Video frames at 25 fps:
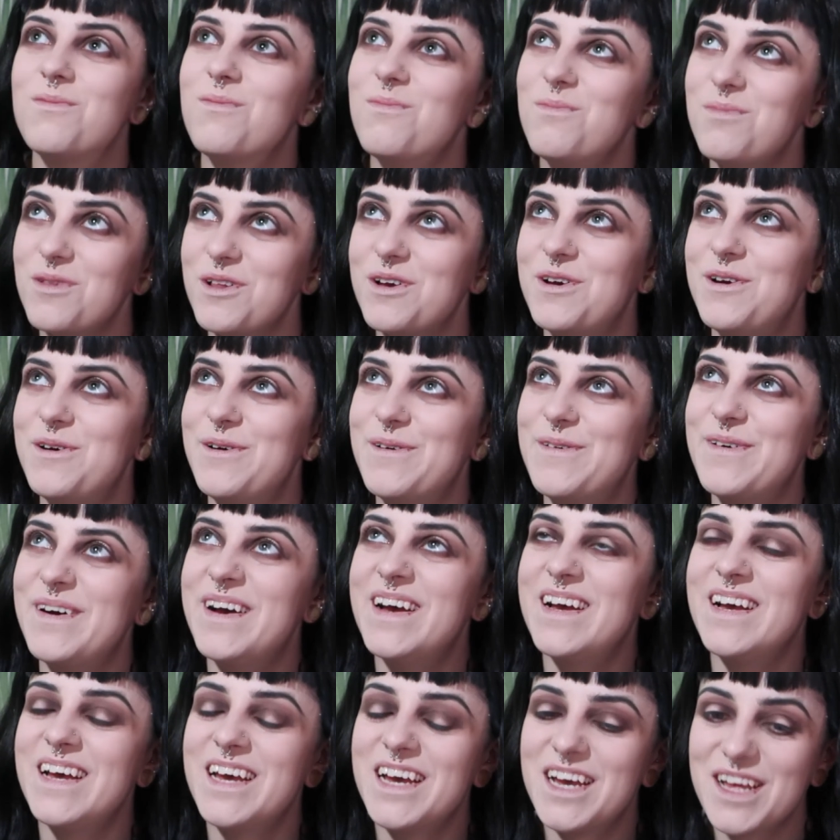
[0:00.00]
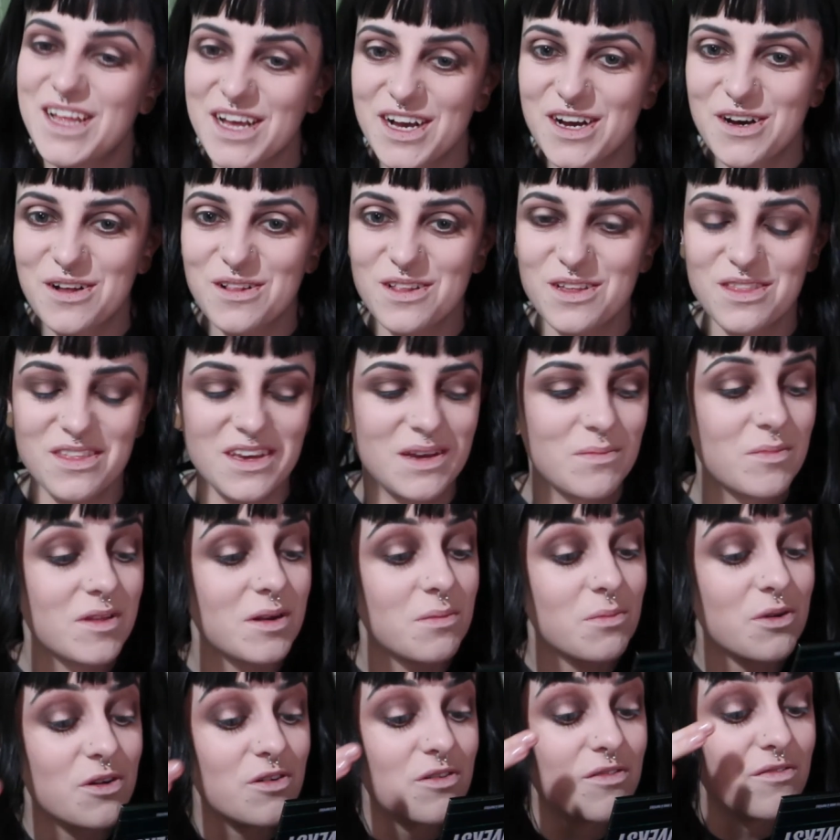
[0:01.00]
blue colour theme that
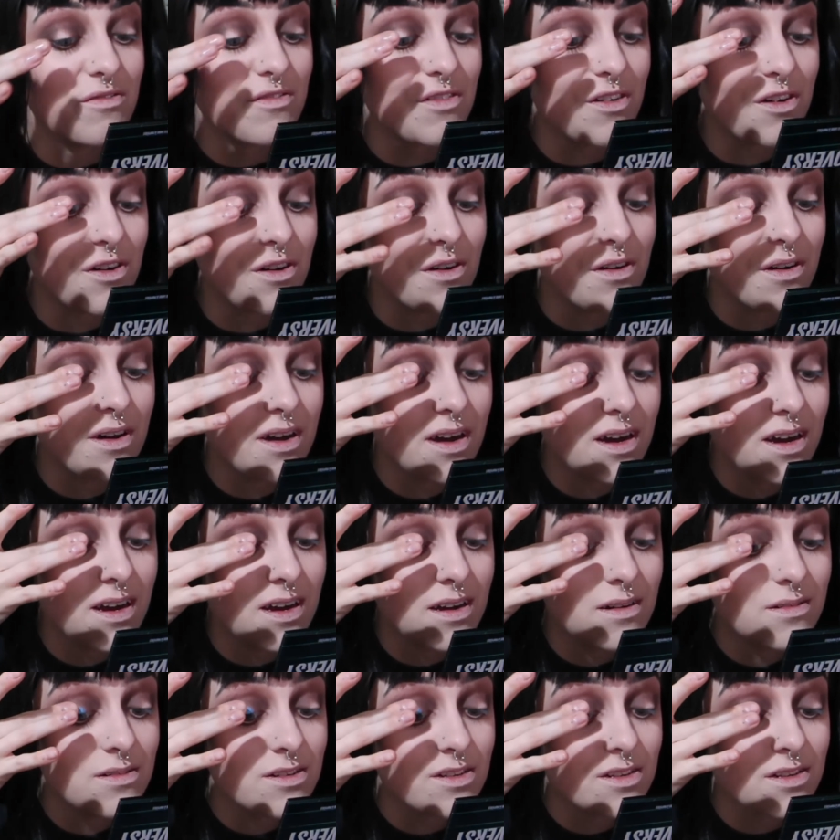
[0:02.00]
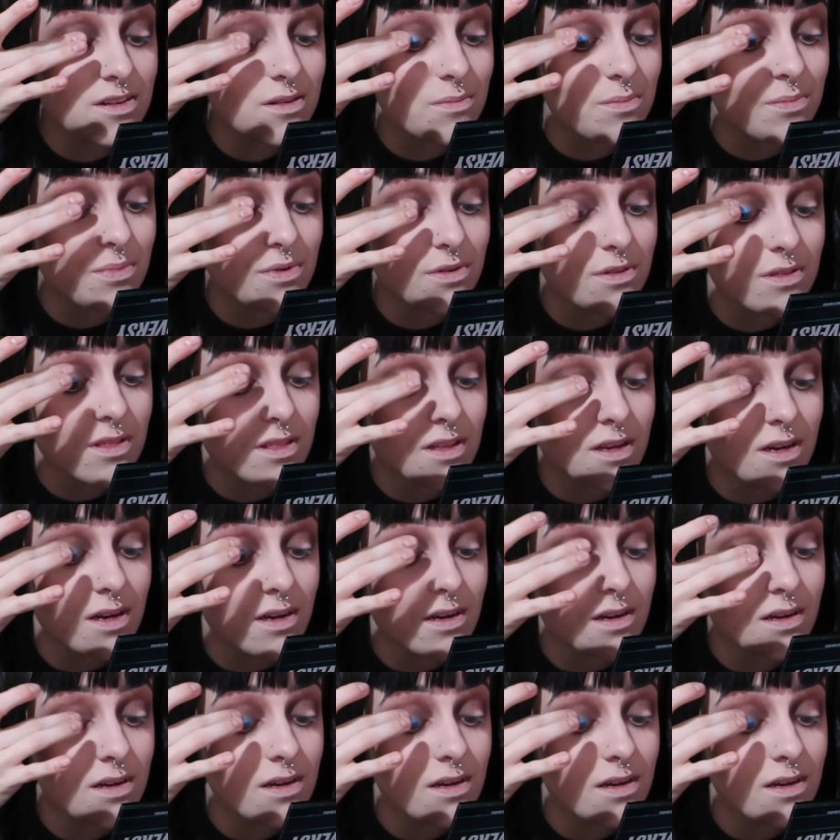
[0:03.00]
I'm going for. I'm just going to put that